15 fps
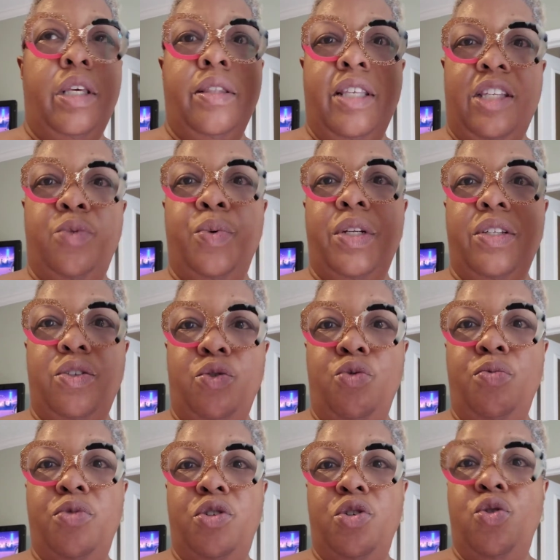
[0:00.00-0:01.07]
This one is
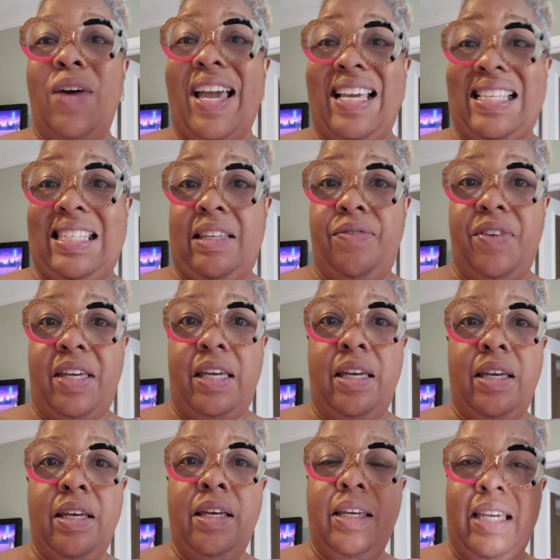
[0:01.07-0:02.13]
Umzu ACV.
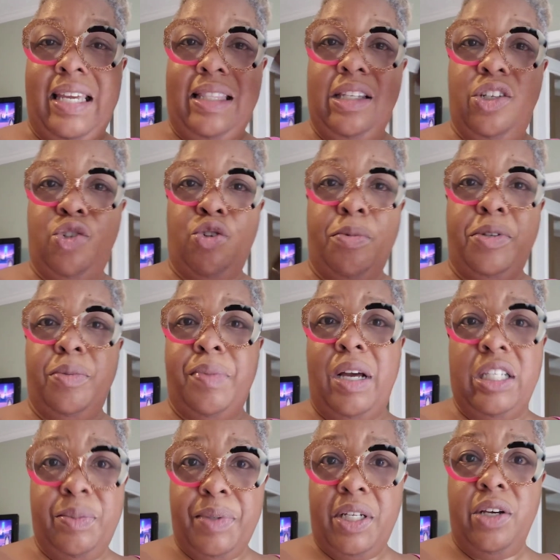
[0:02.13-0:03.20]
Get in the description
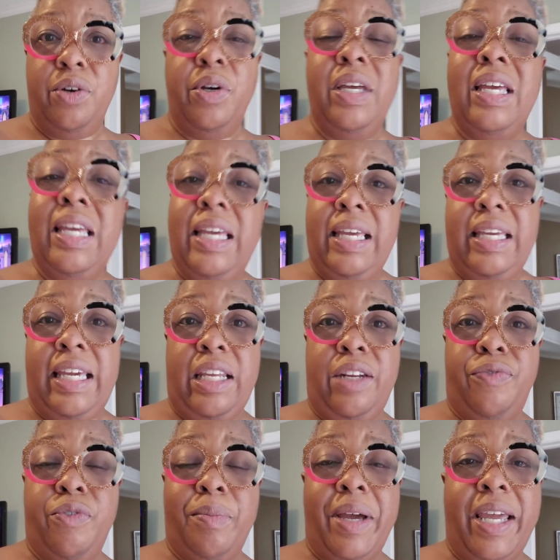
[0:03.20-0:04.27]
box below. Get
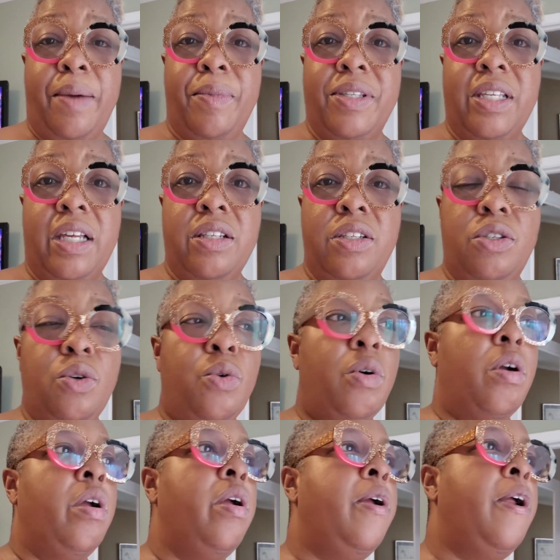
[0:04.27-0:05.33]
it from my Amazon store.